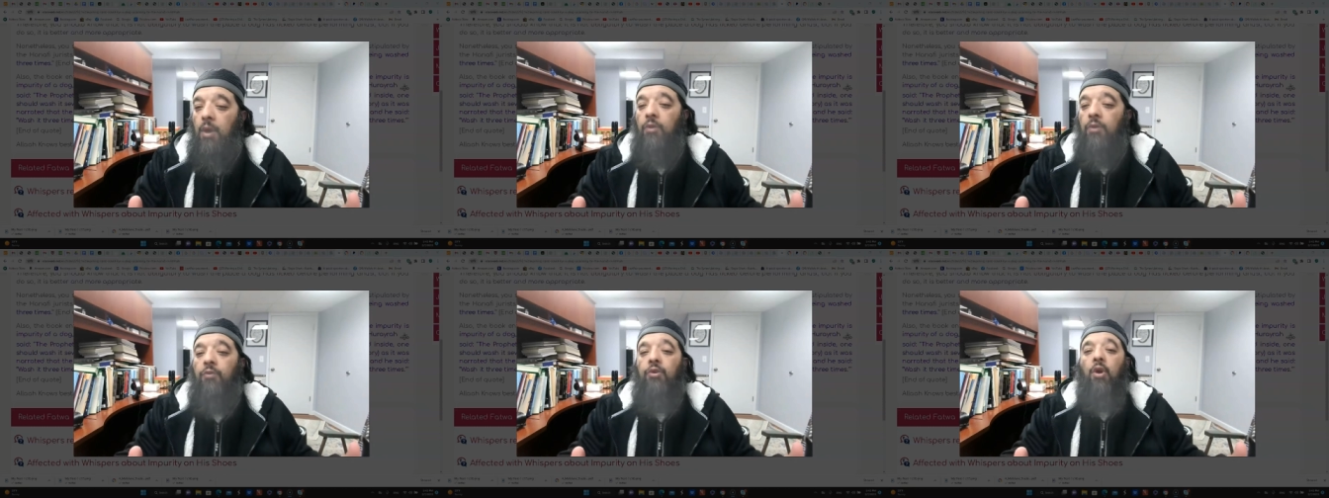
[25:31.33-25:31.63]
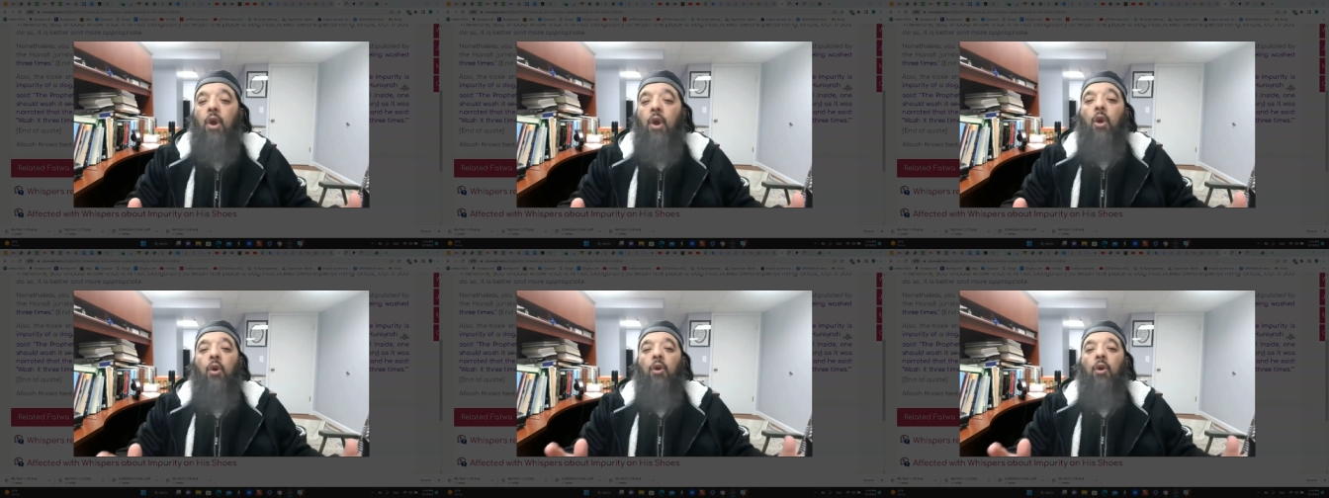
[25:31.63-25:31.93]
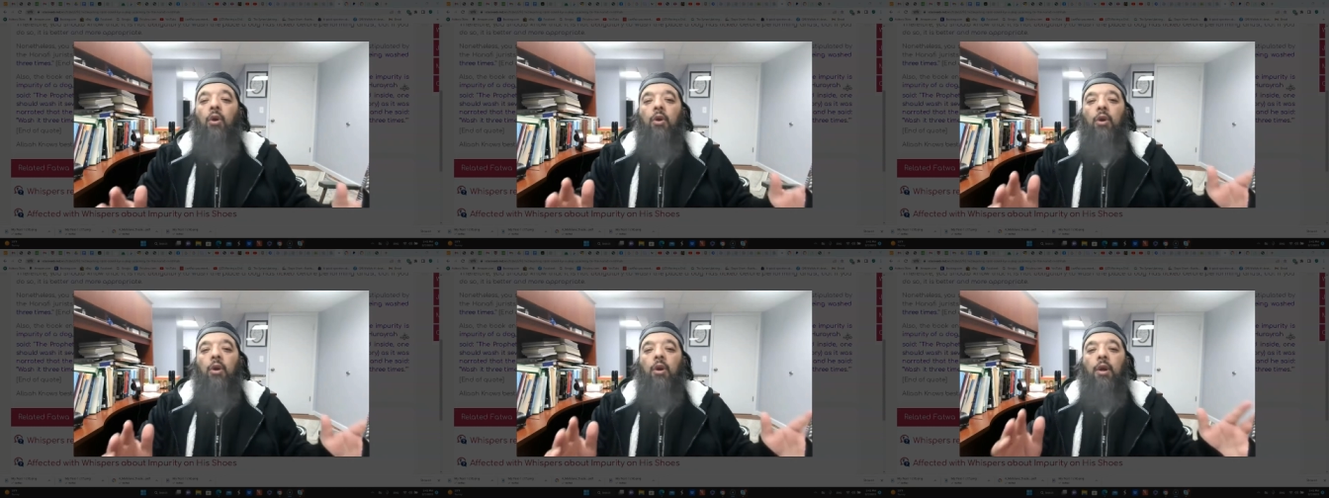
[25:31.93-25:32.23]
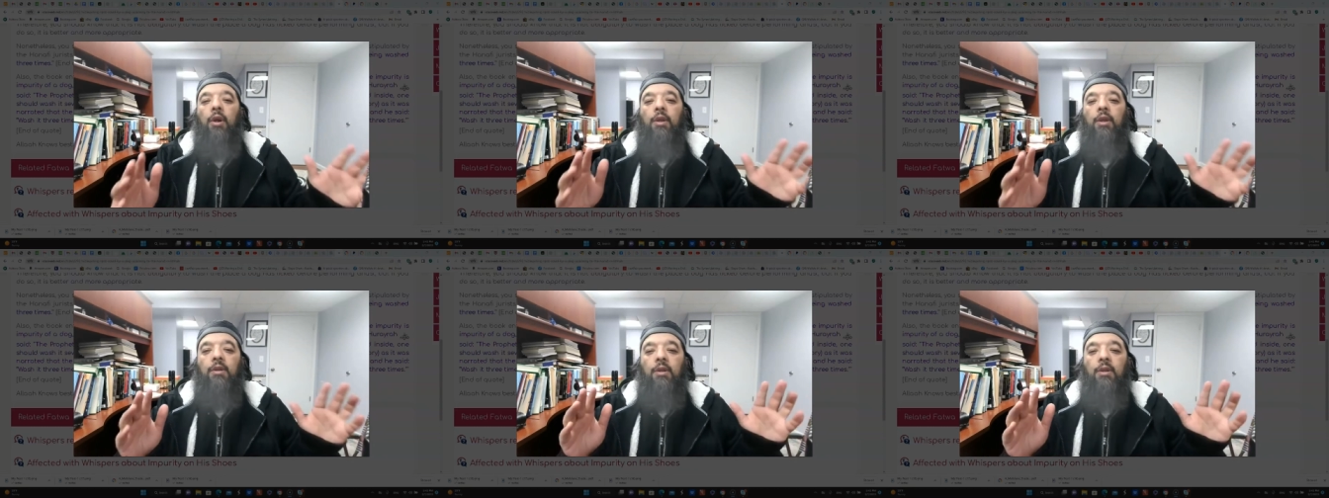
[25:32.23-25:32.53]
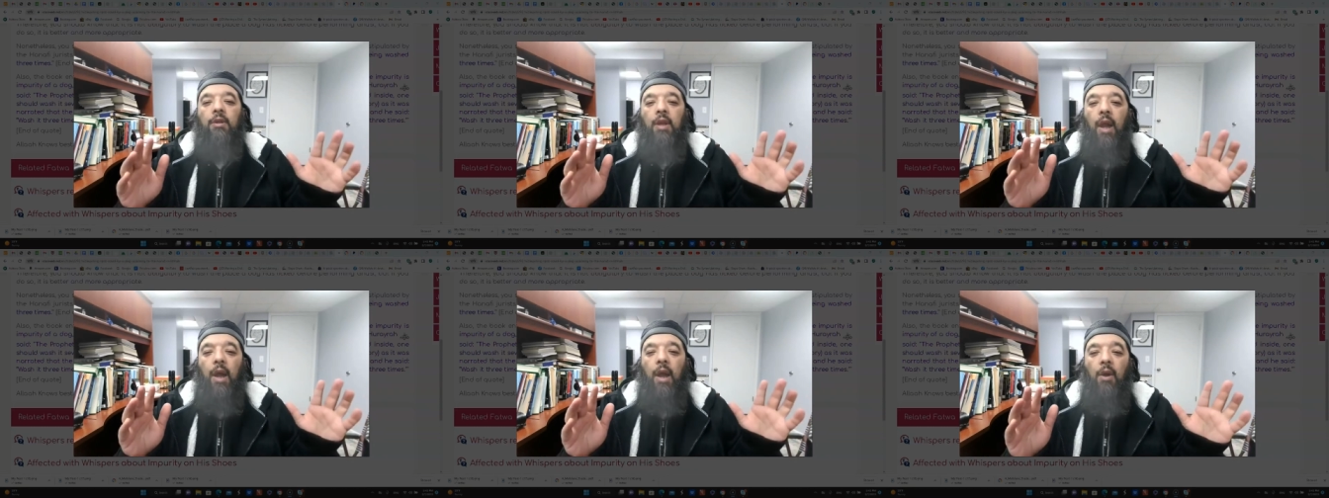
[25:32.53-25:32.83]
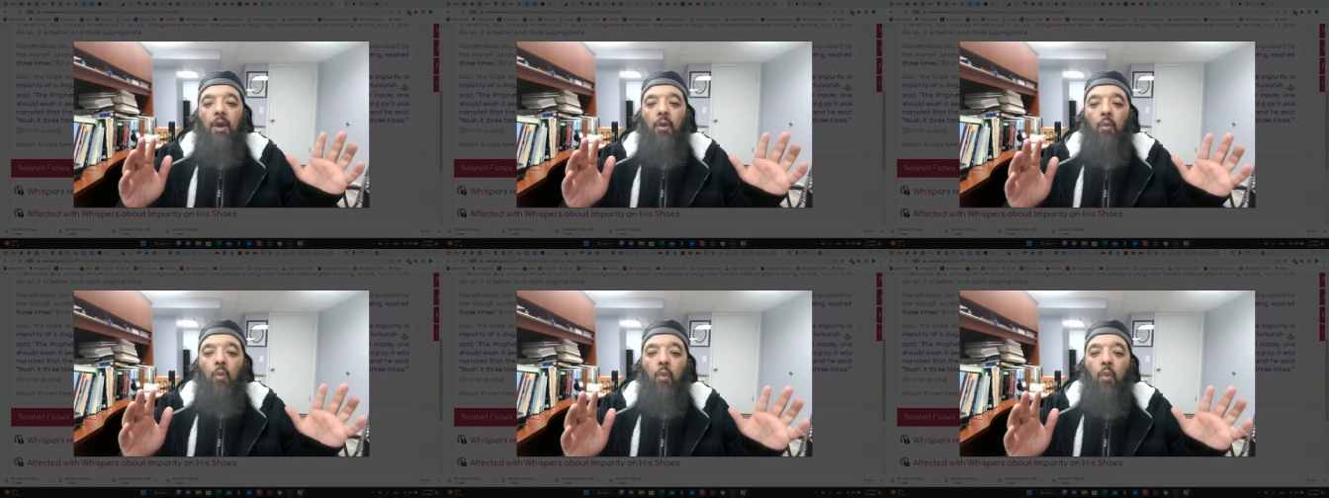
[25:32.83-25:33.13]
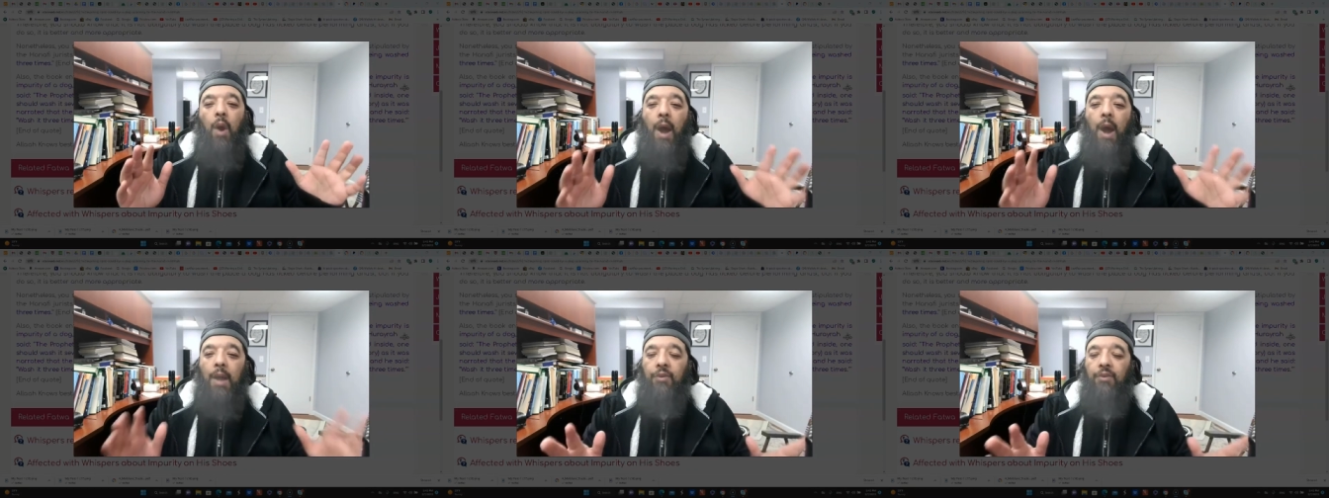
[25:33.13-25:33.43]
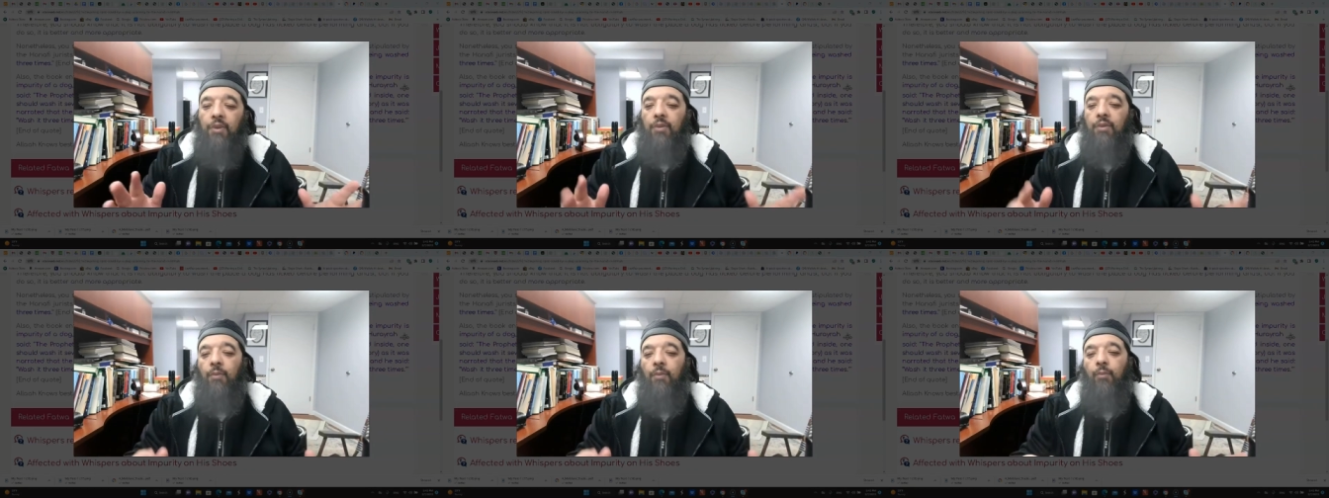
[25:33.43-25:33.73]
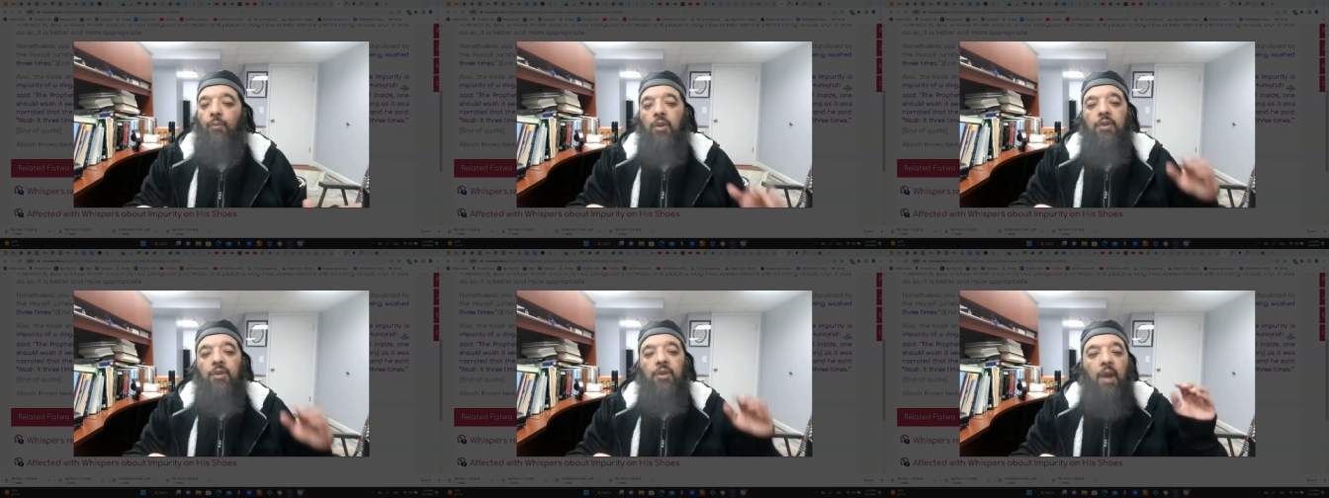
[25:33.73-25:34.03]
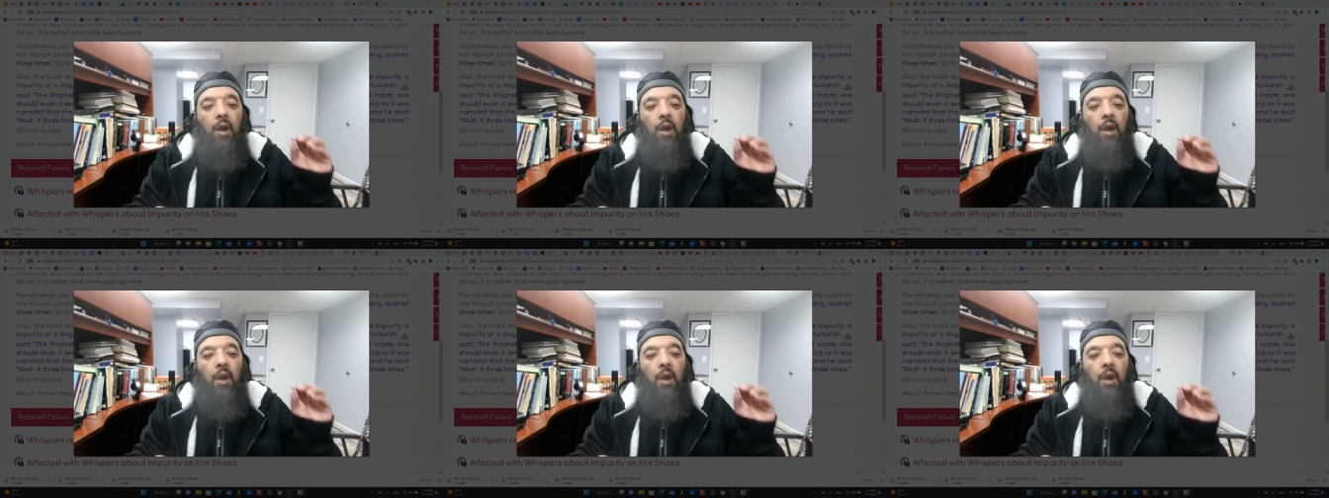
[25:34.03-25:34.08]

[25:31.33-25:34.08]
So why is this important?